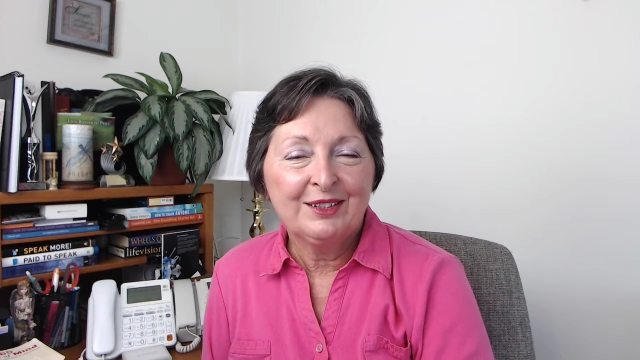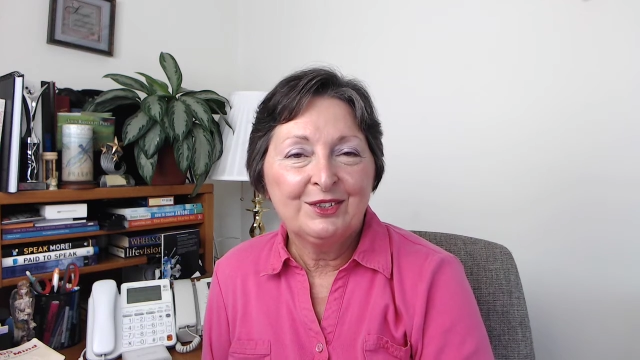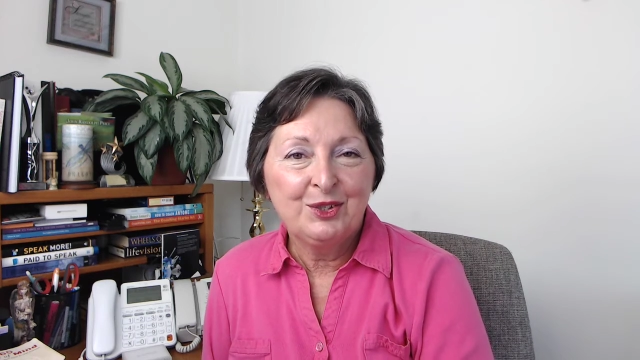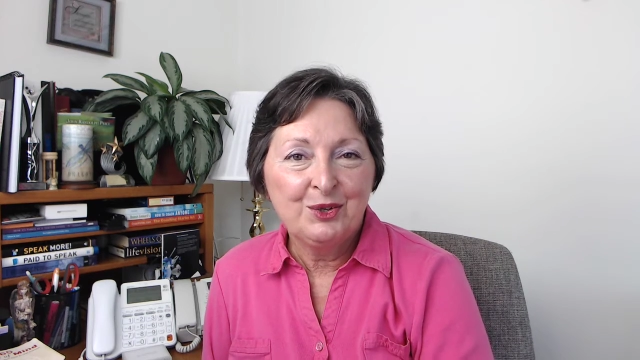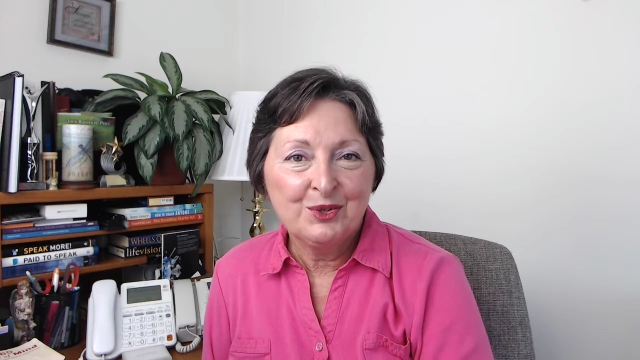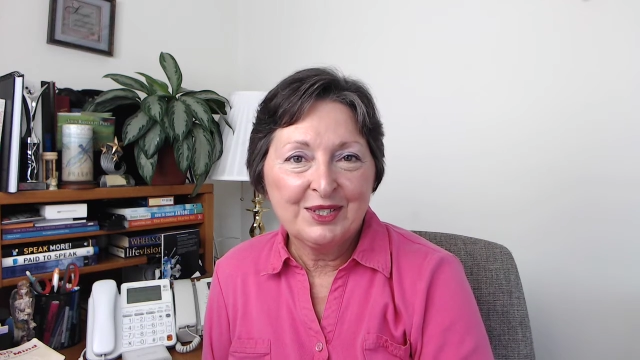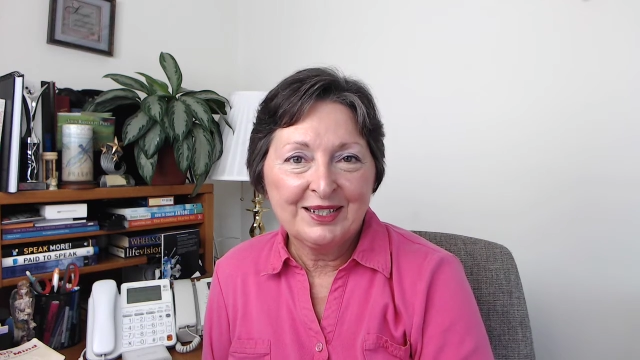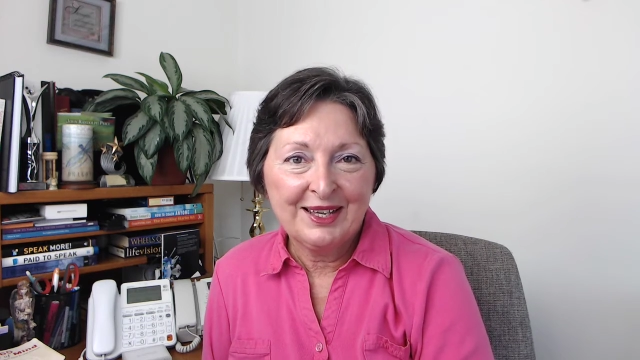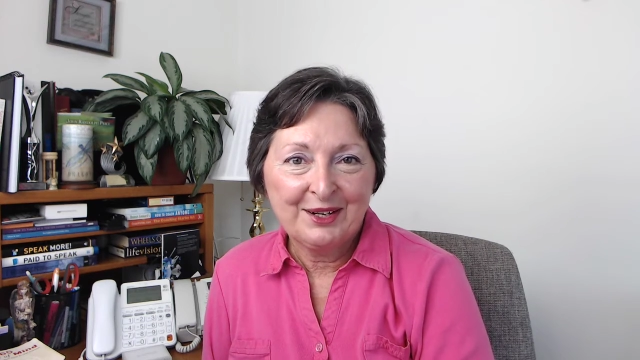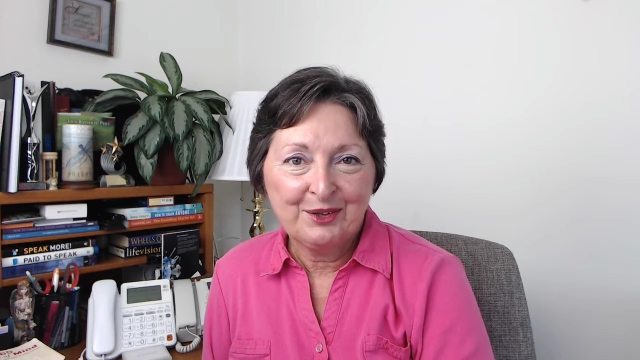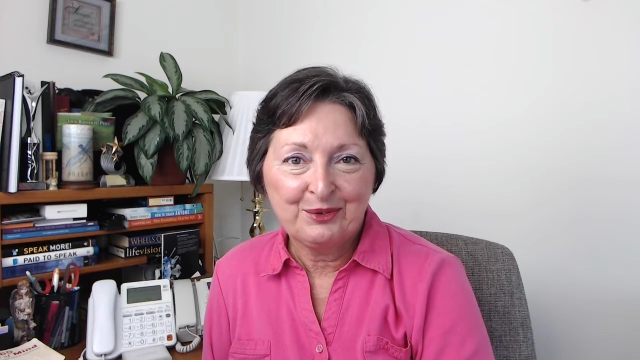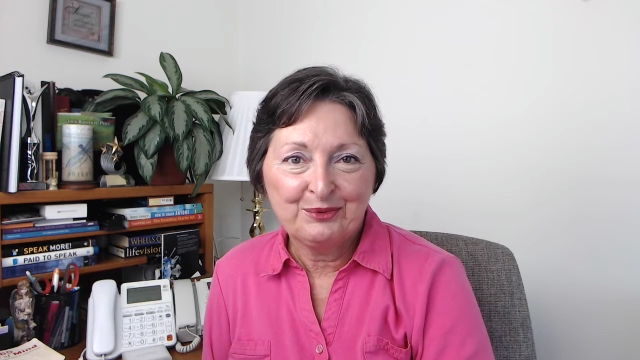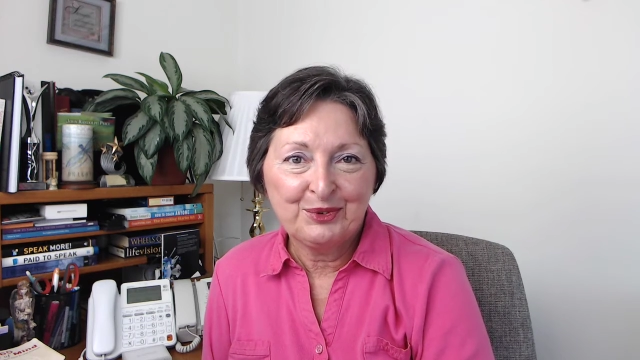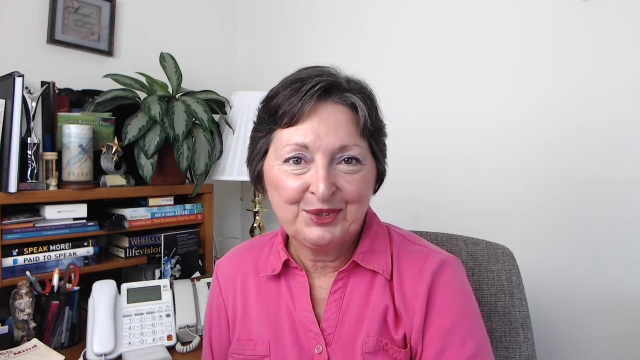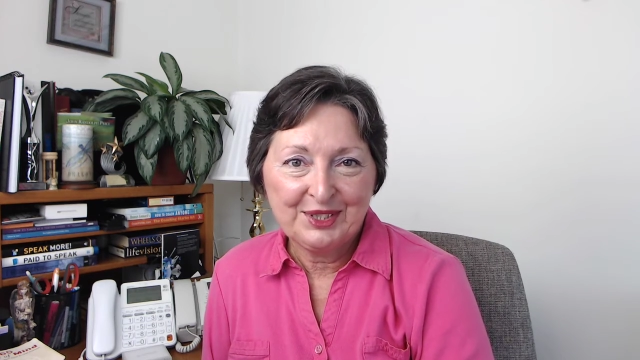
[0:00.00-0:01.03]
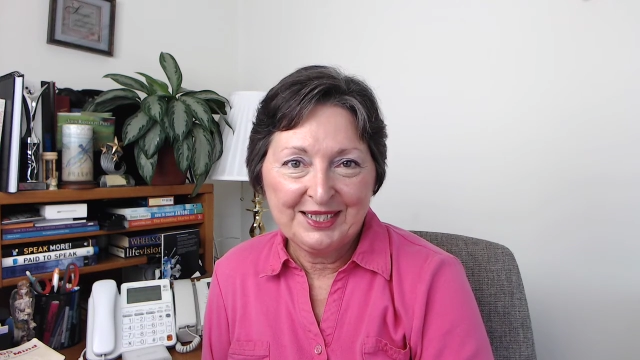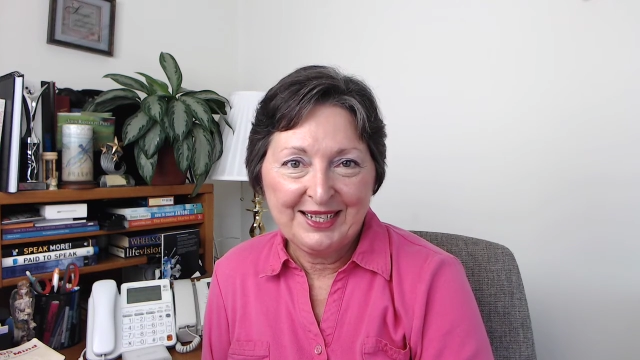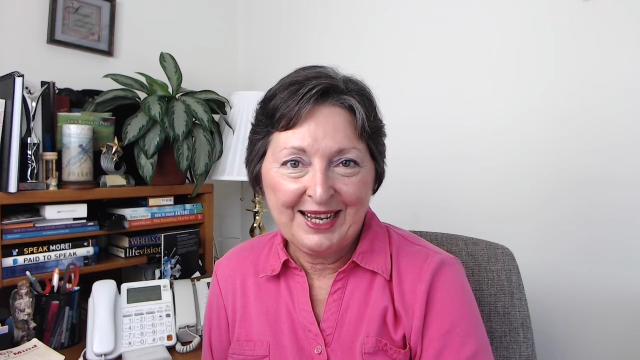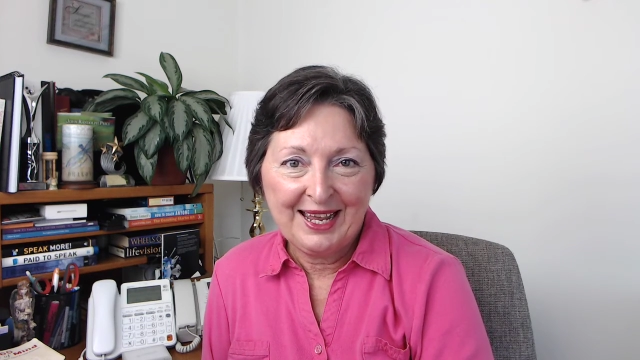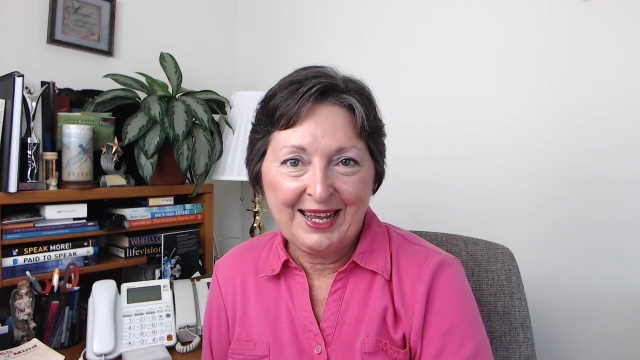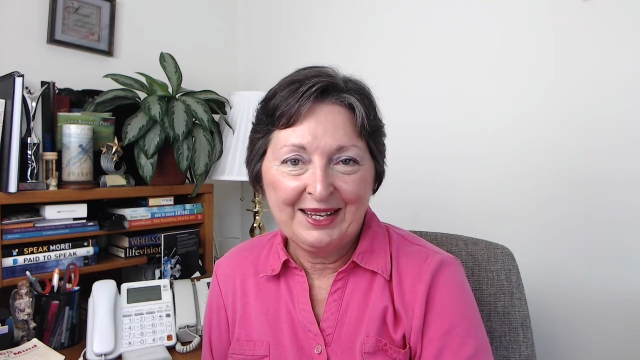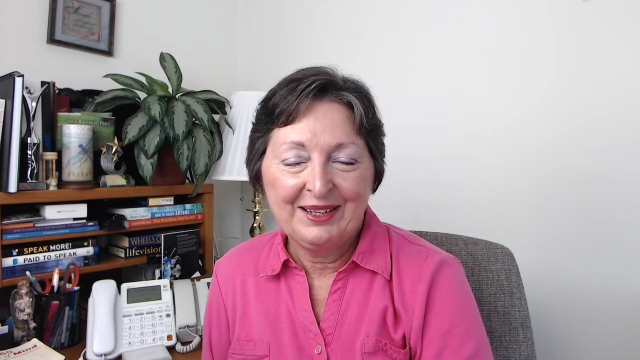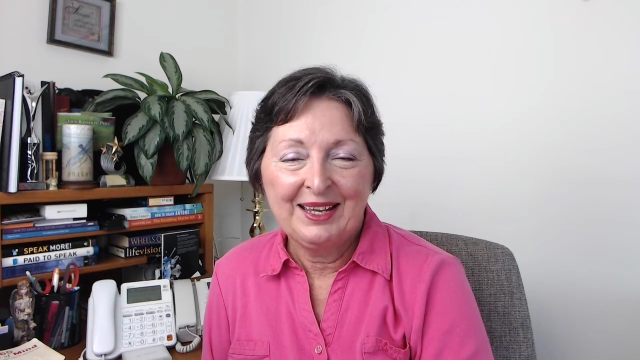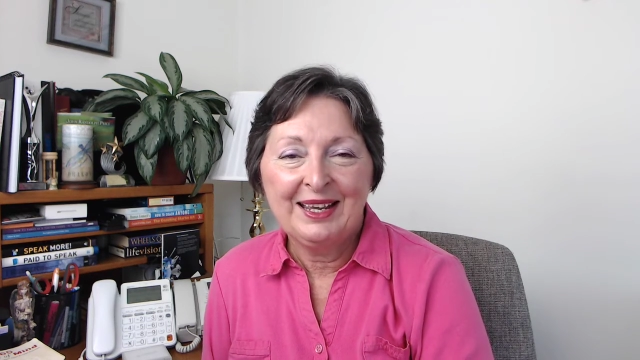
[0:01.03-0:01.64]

newsletter for today,